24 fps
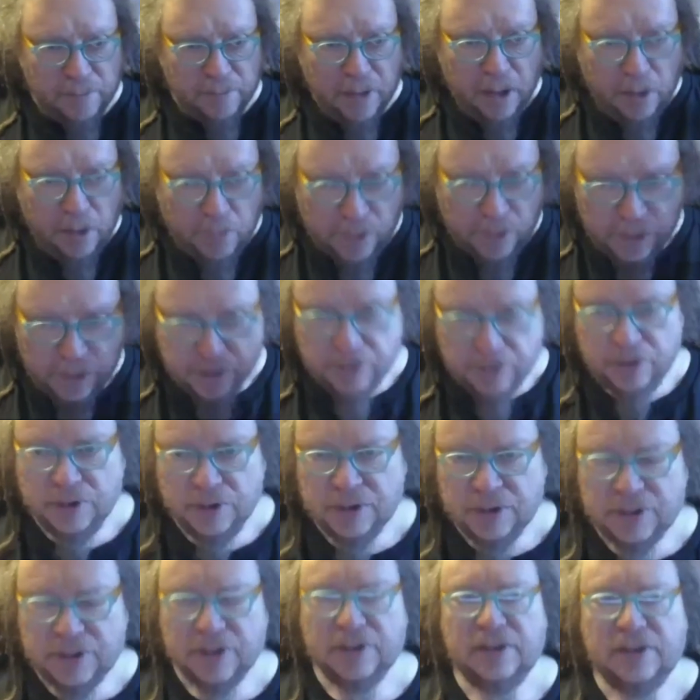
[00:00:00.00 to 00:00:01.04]
when you
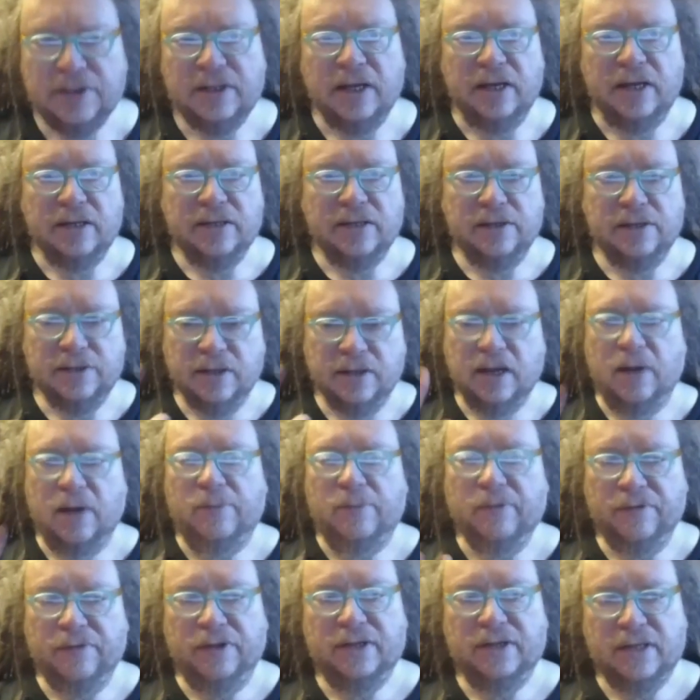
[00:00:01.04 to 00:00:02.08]
lose those things, there's a couple
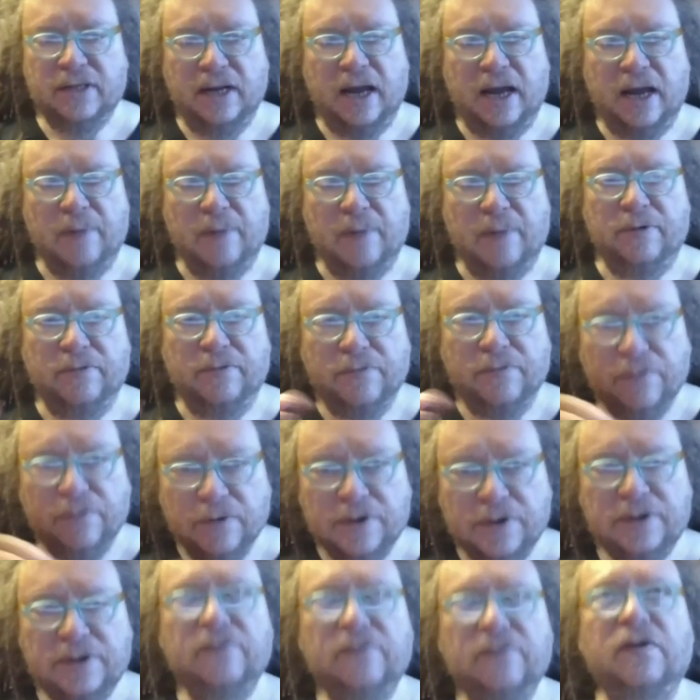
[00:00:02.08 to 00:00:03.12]
of things that happen.
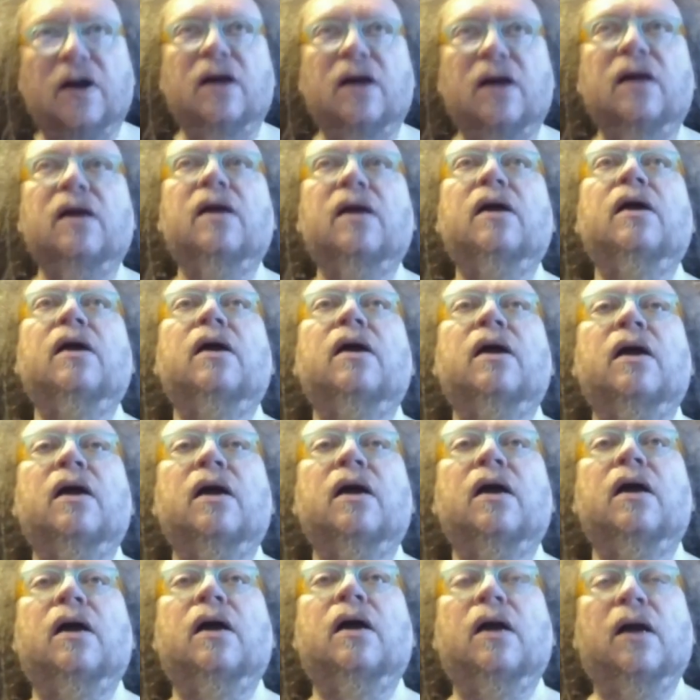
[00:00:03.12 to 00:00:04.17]
First of all,
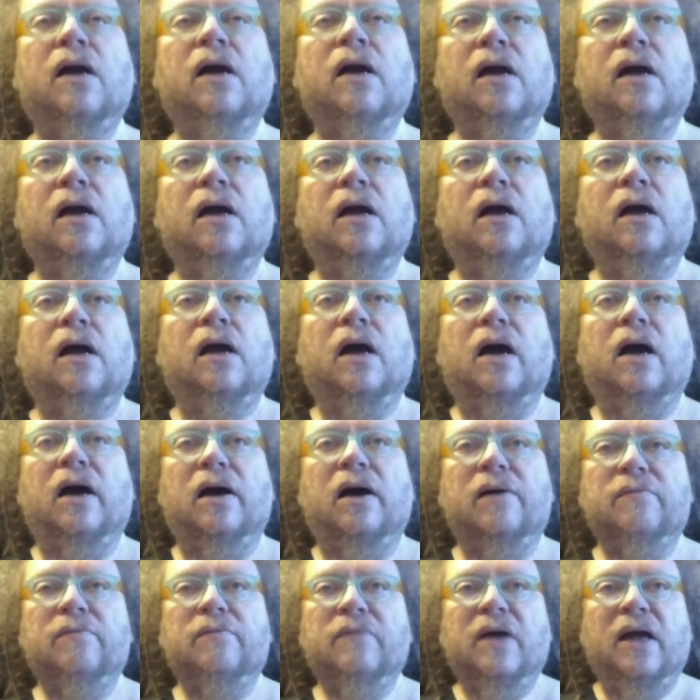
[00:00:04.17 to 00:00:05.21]

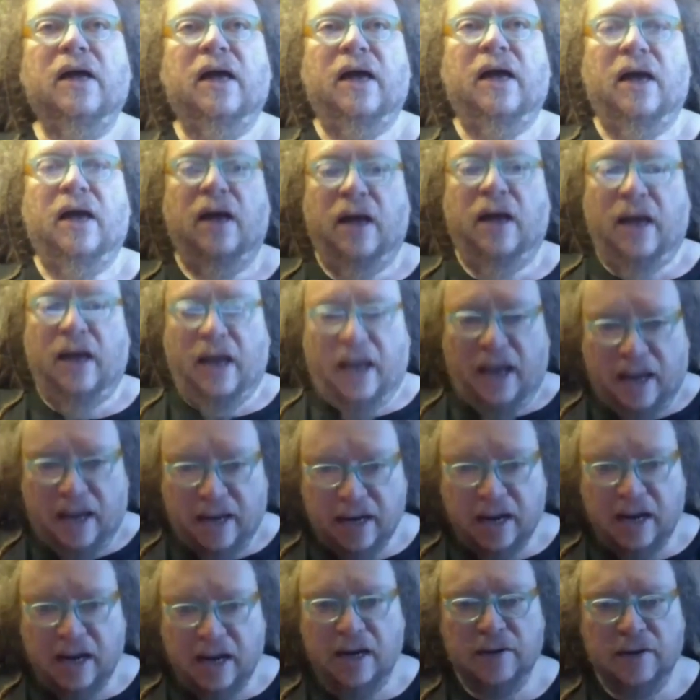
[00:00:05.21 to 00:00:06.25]
in
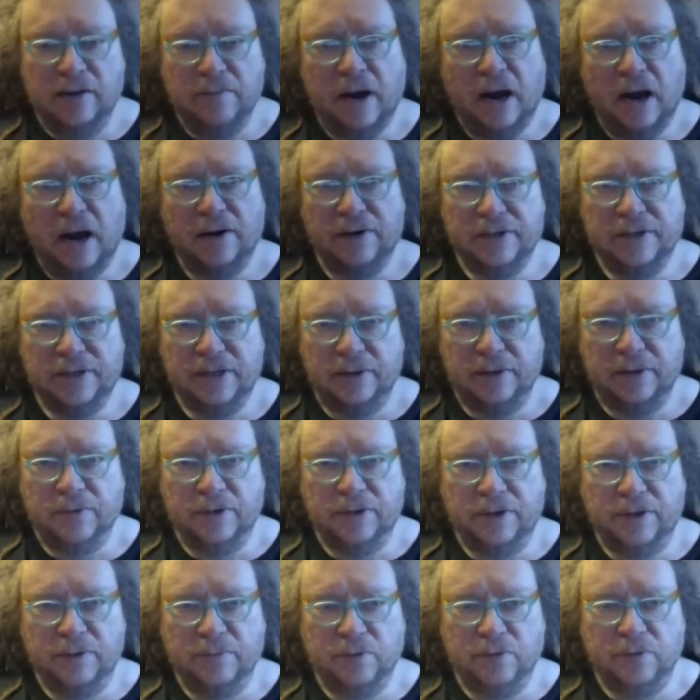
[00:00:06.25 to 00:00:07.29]
any democracy, one
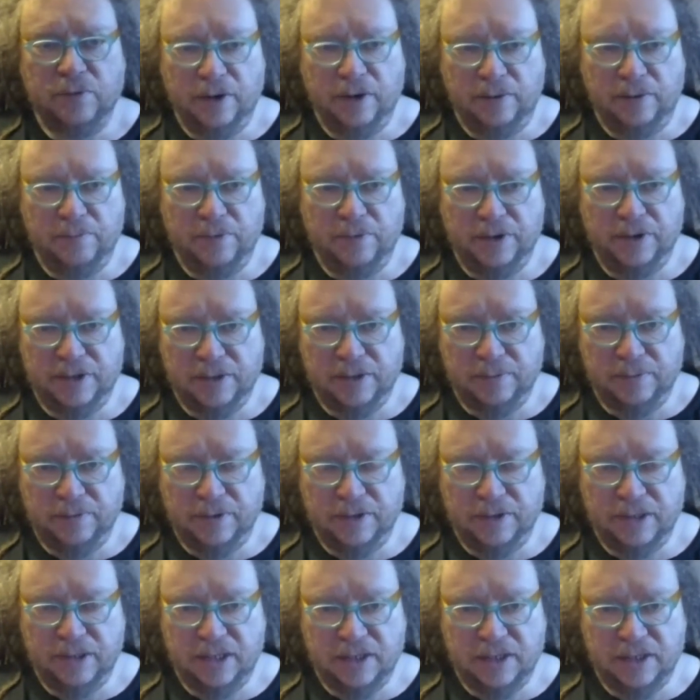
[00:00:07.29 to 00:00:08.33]
of the important
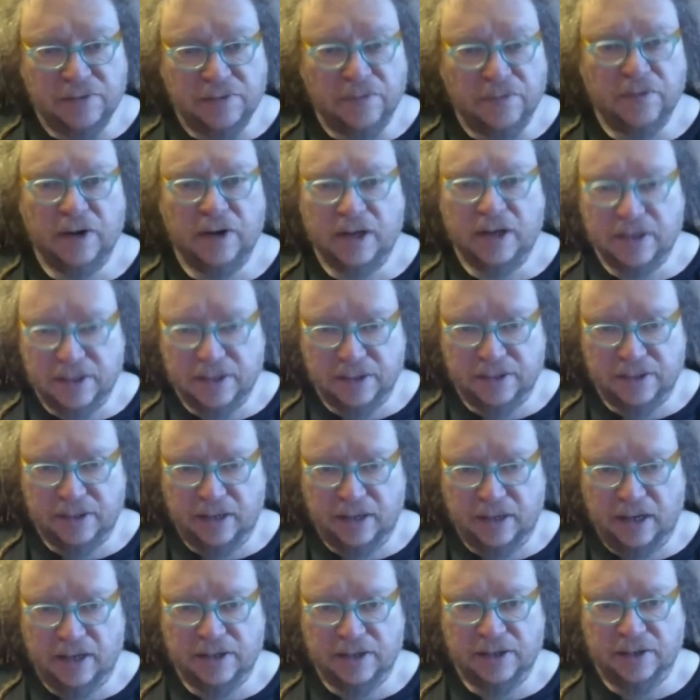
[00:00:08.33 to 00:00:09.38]
principles is free
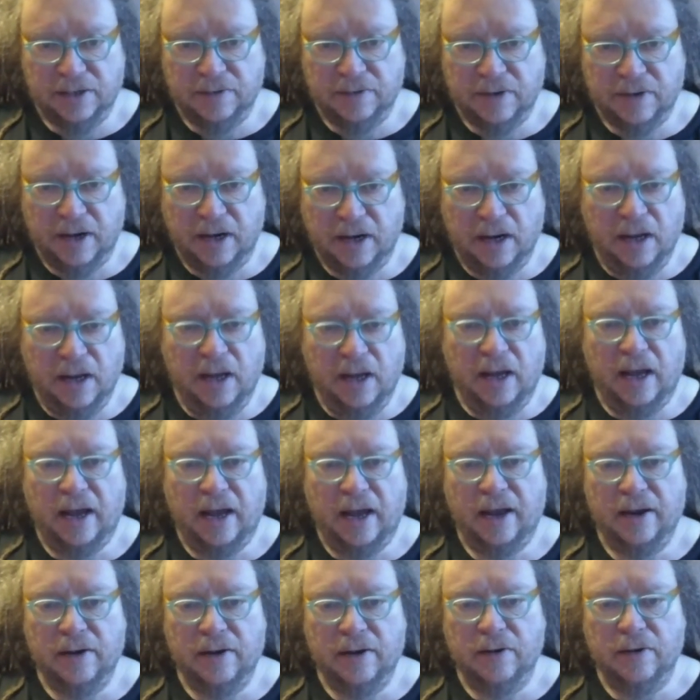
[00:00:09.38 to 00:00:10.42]
association, right?
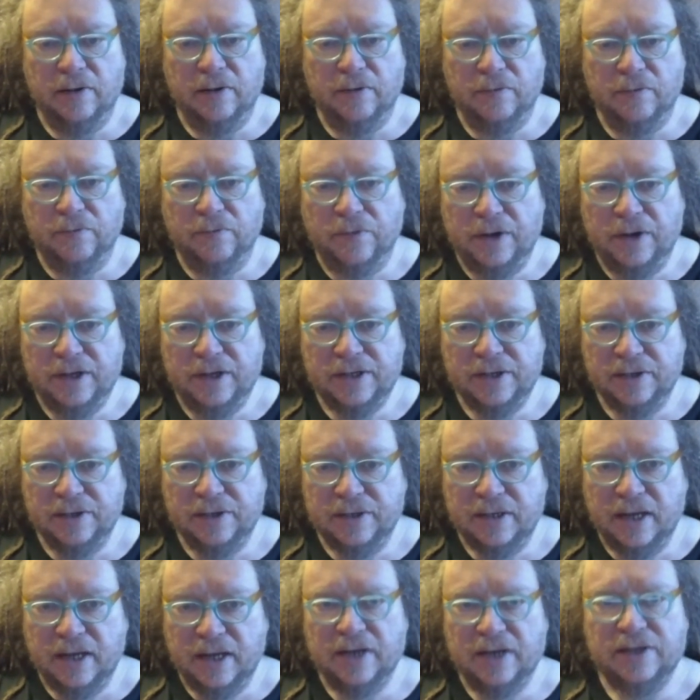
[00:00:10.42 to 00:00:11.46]
And free
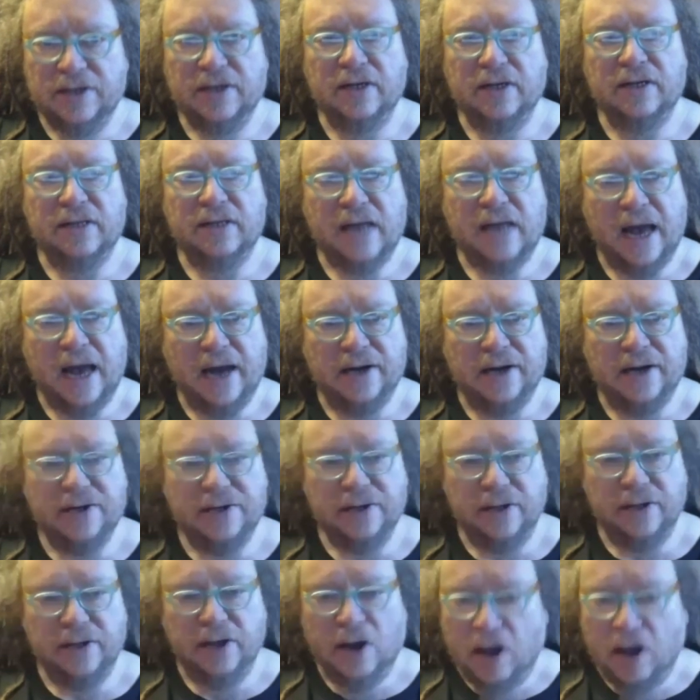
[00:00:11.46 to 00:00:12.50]
association is
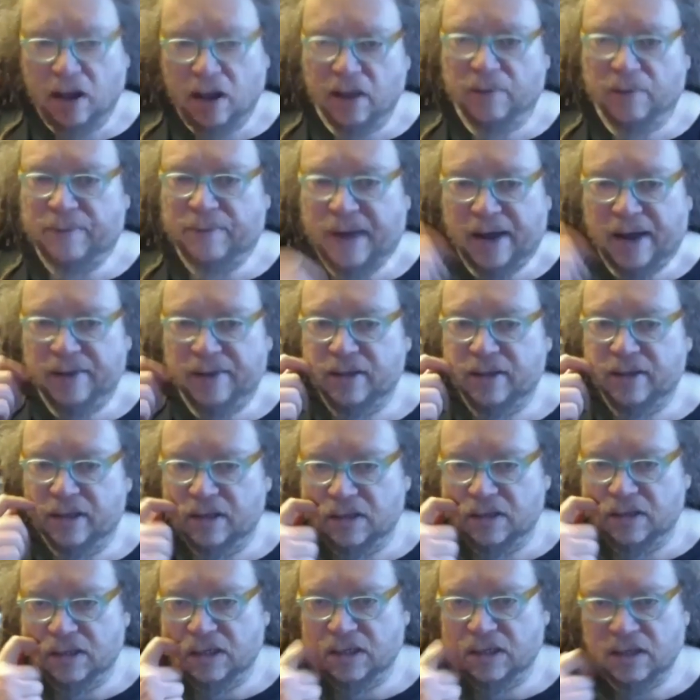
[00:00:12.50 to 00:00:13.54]
actually all about
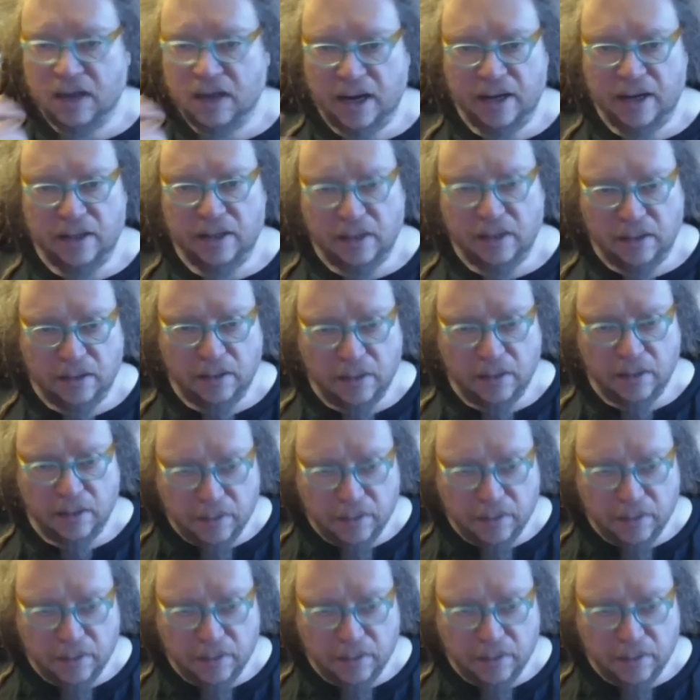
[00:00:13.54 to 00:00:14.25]
these societal